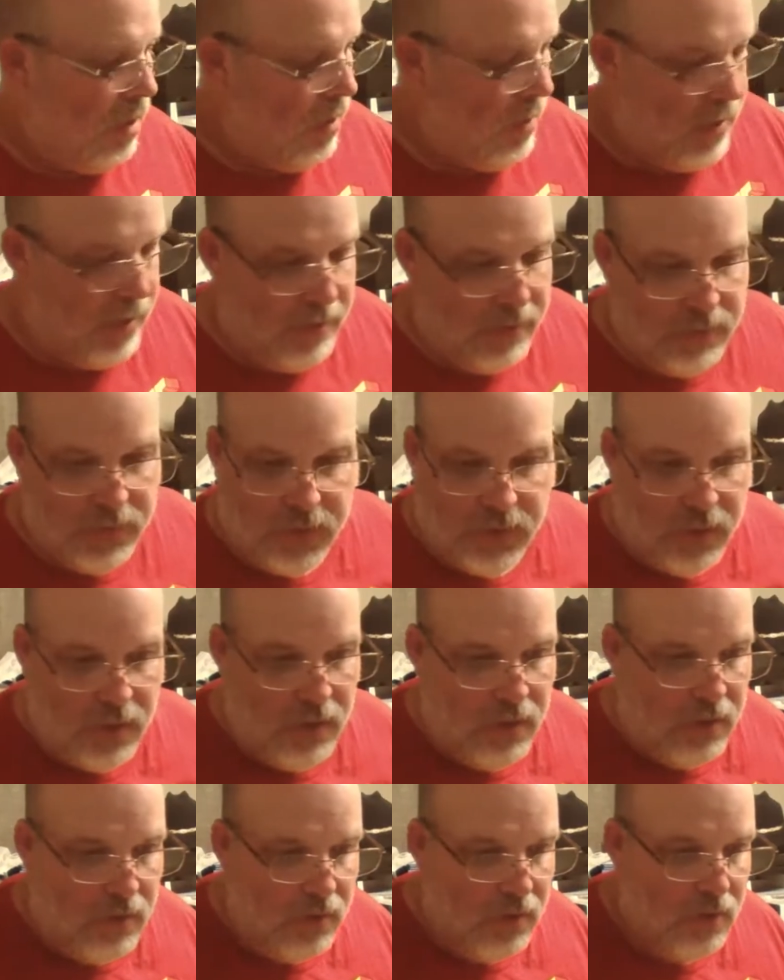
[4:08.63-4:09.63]
All right,
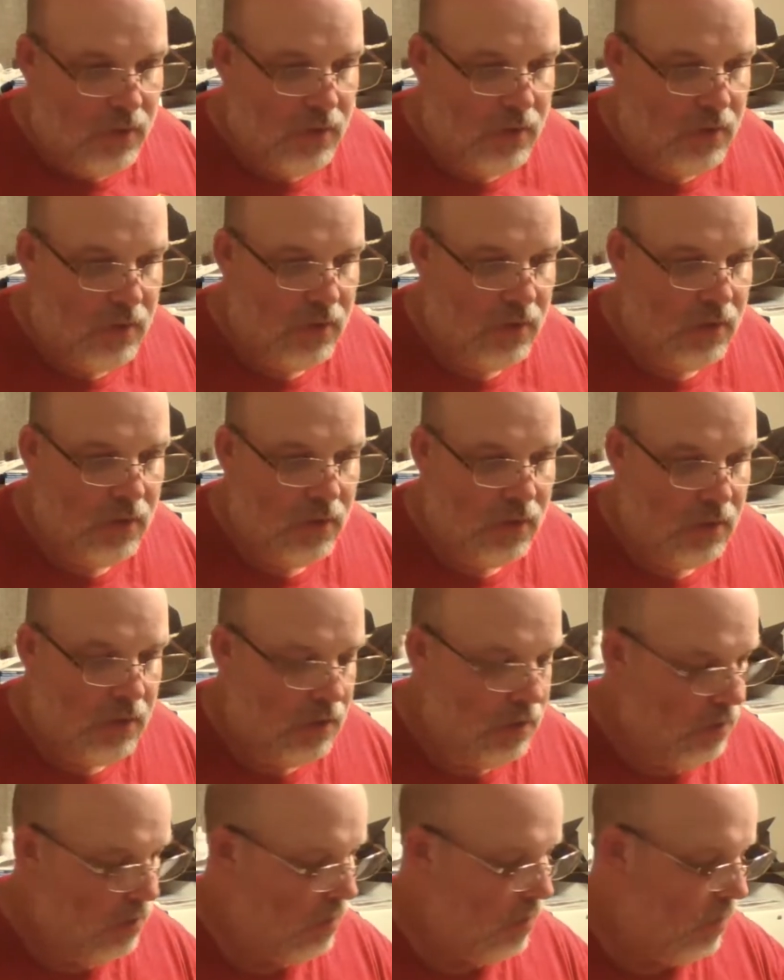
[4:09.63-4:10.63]
so
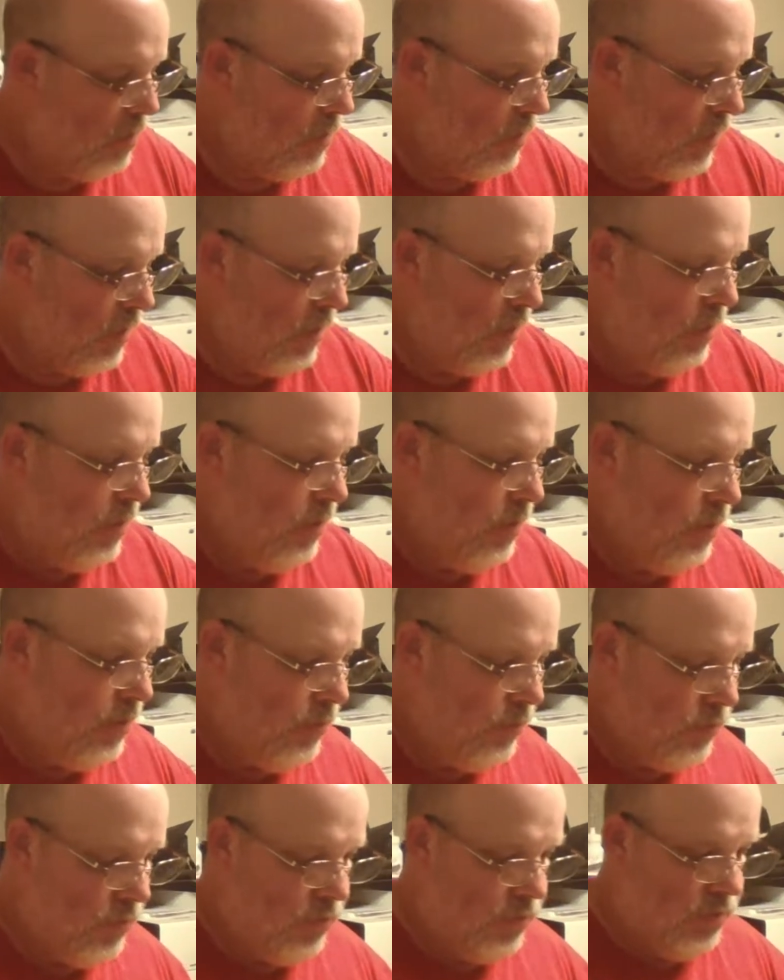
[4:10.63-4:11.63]
that
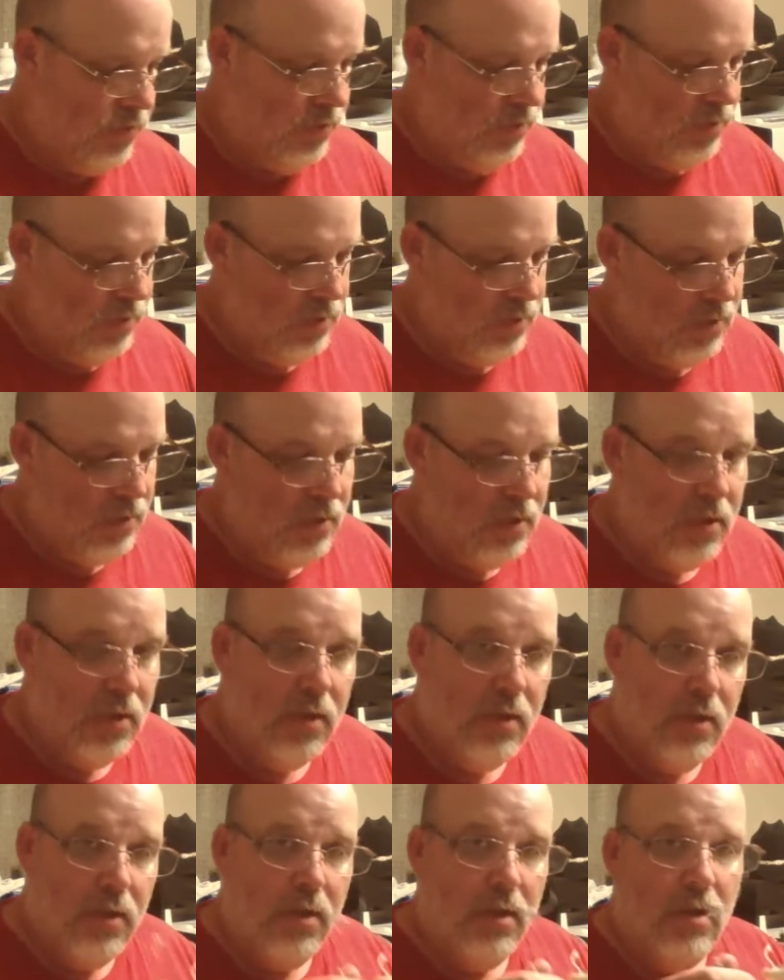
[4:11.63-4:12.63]
is
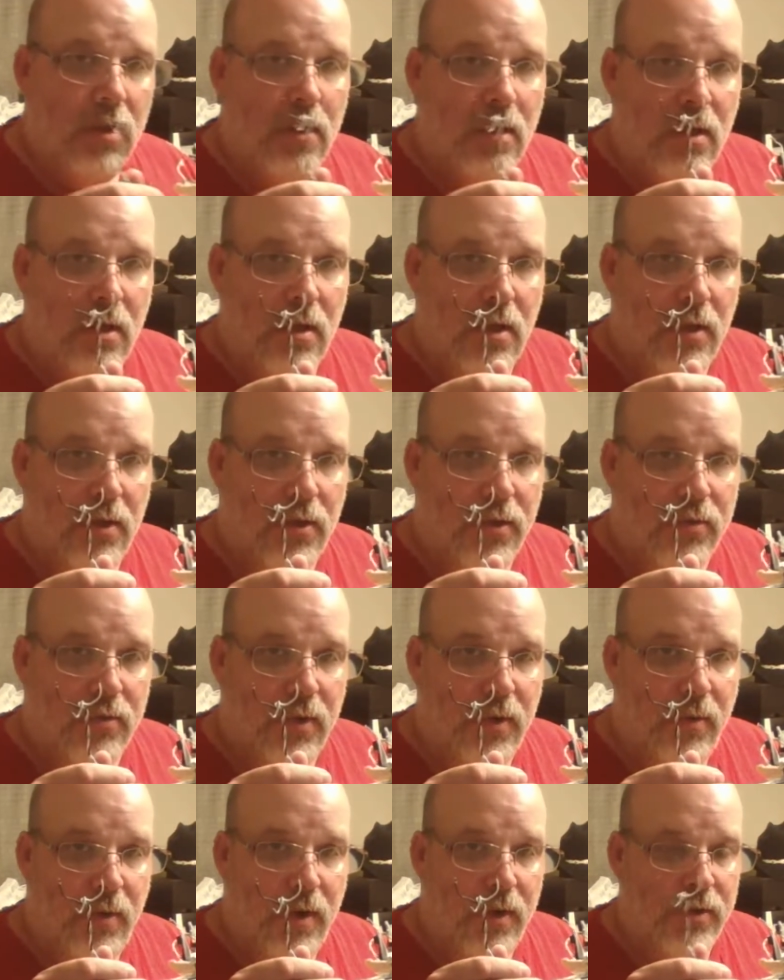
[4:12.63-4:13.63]
another
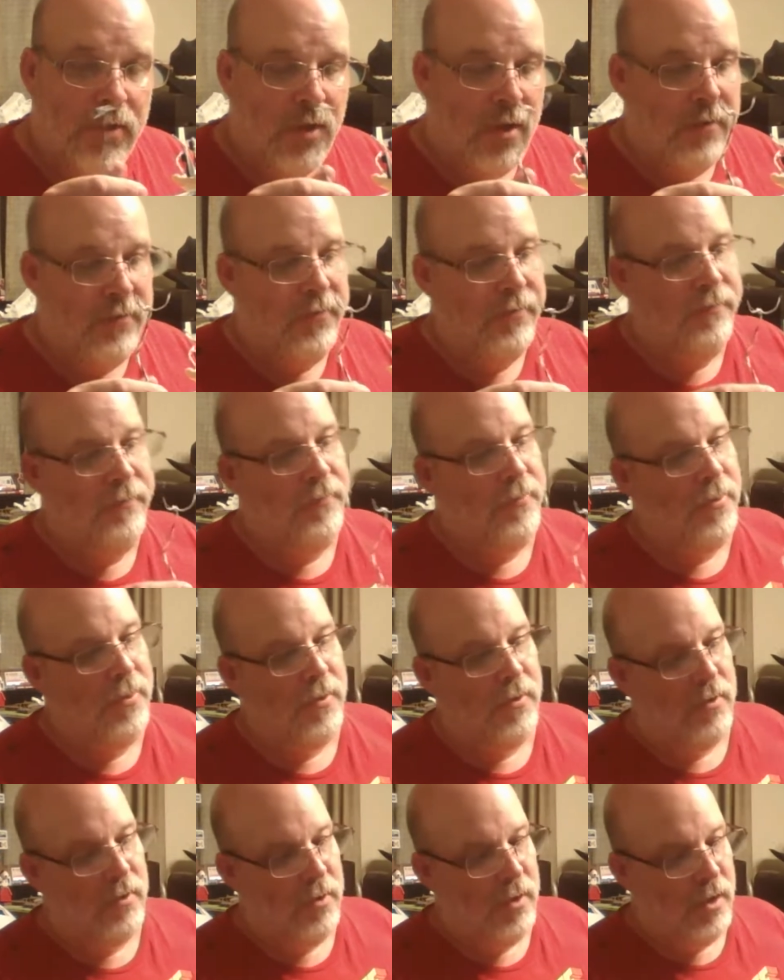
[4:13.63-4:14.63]
3 wires off.
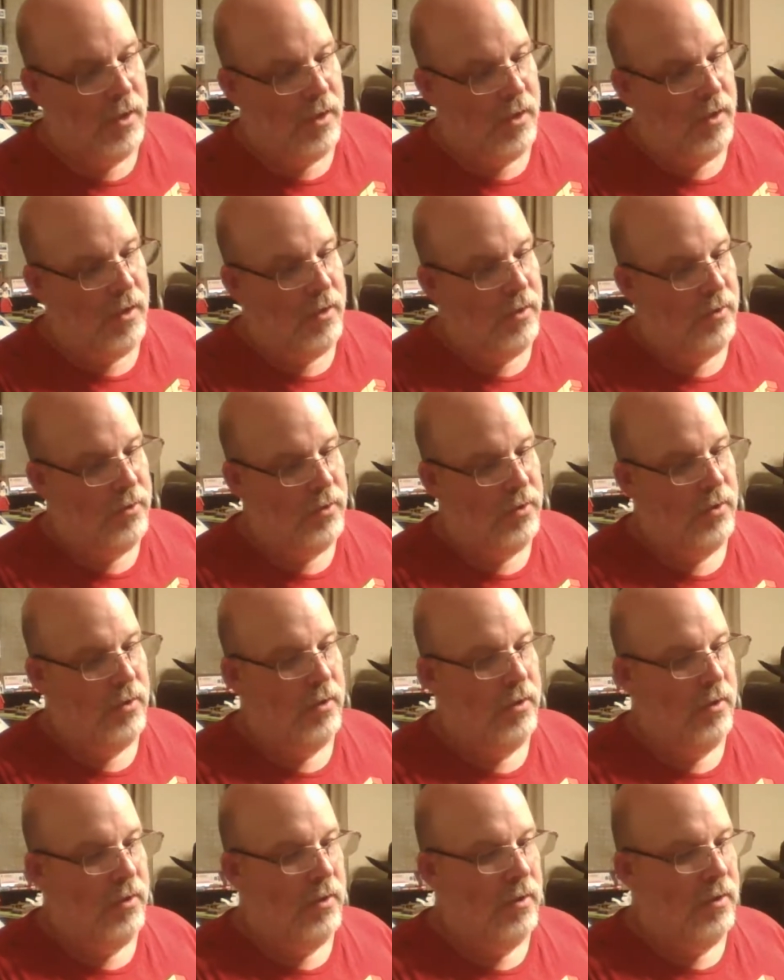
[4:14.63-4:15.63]
And
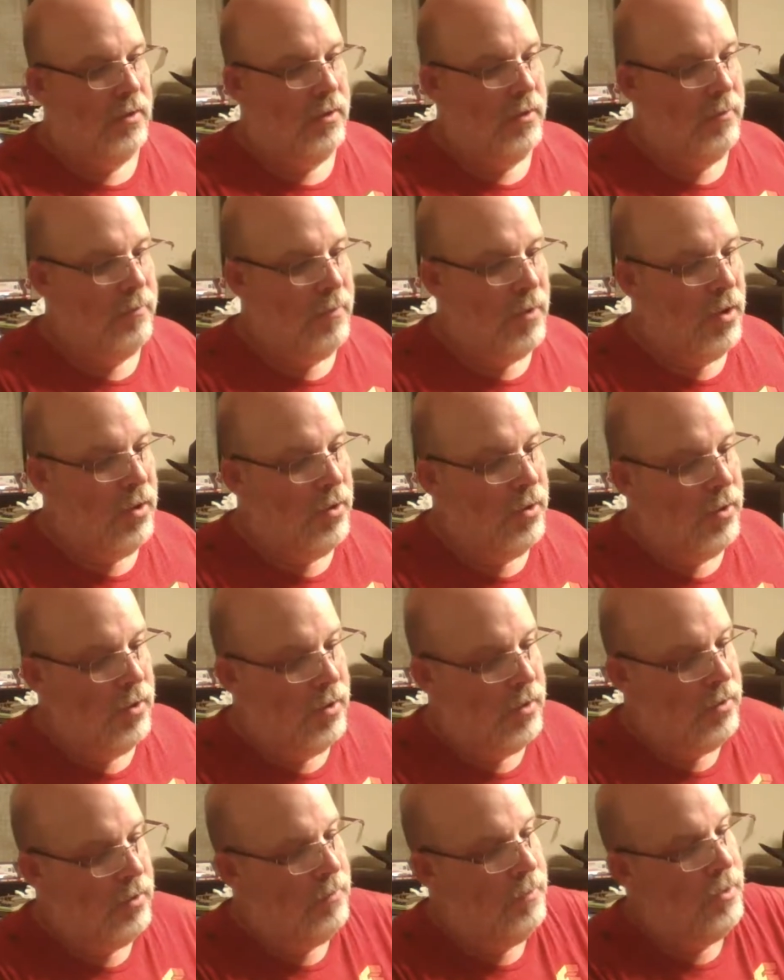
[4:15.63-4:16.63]
the
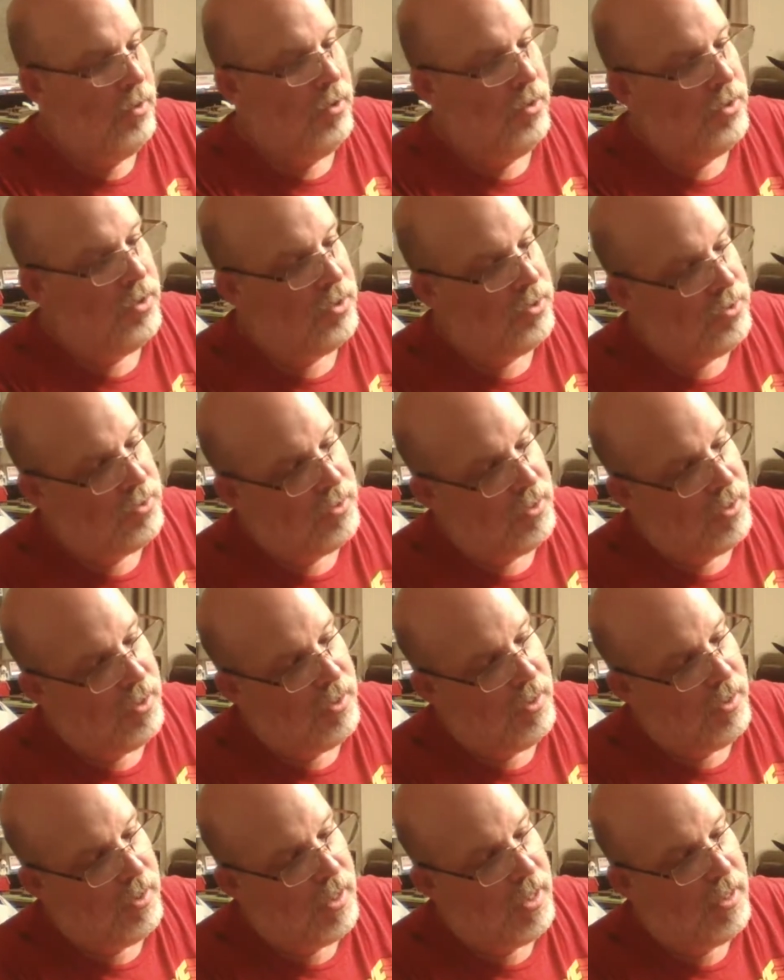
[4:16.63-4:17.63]
motor just
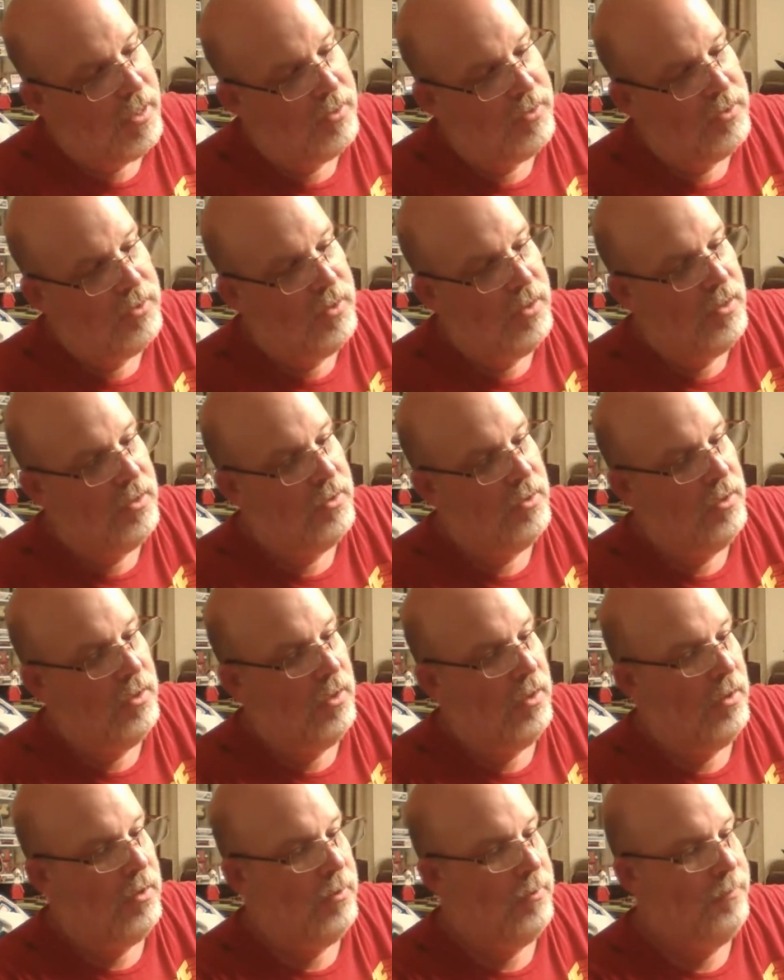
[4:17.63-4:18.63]
has these
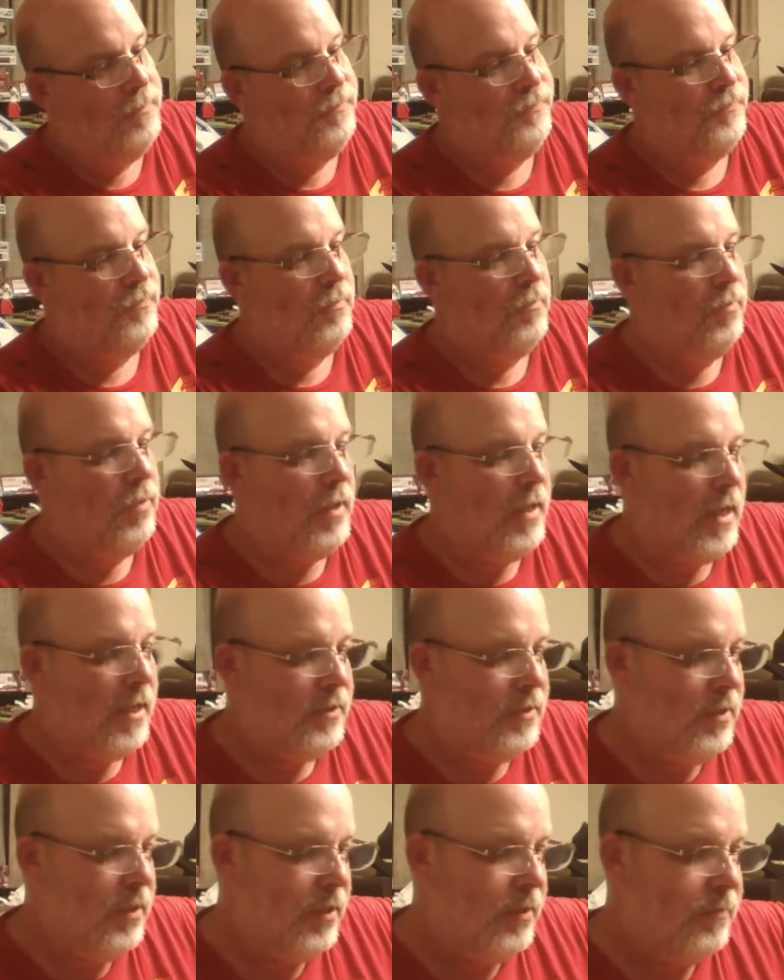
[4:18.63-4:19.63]
little
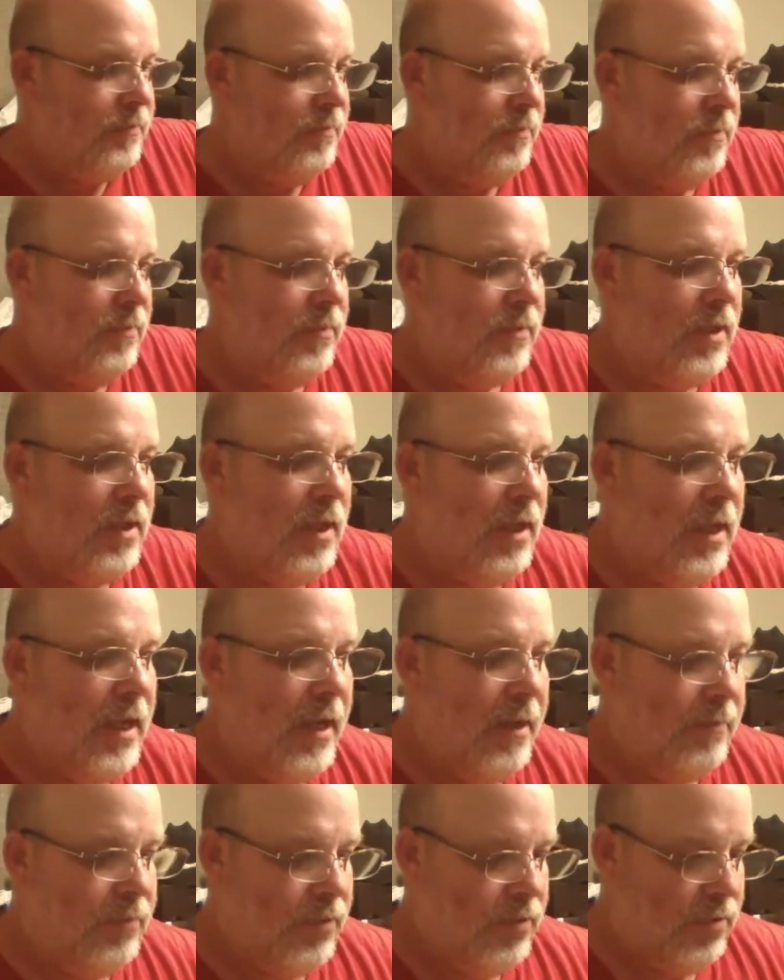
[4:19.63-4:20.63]
plastic
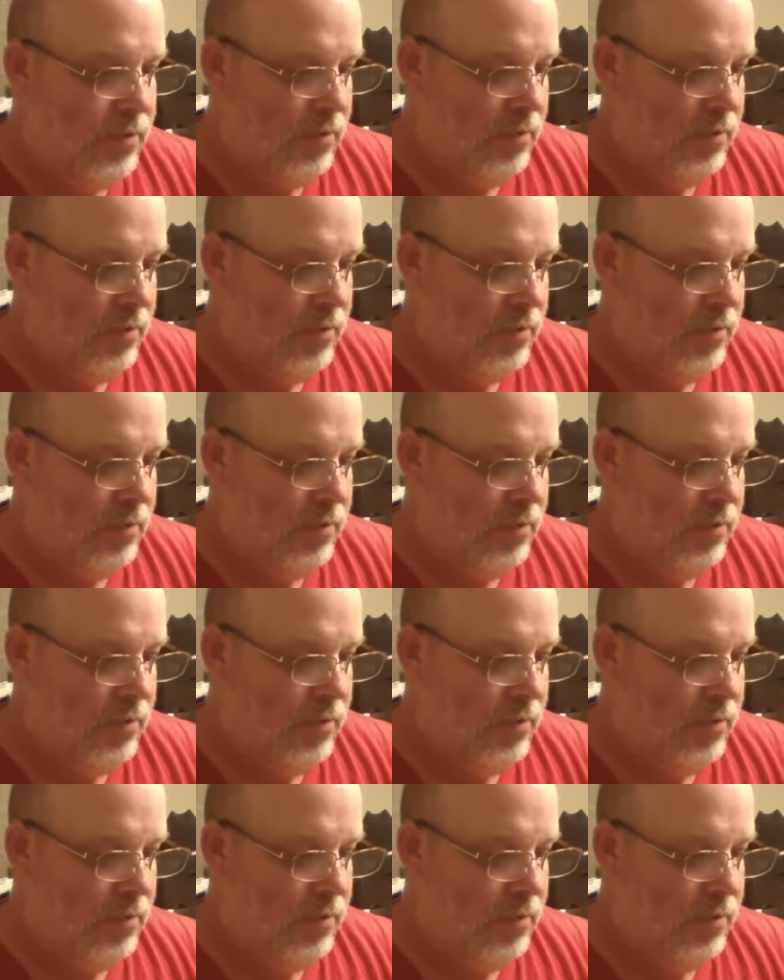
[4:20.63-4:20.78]
clamps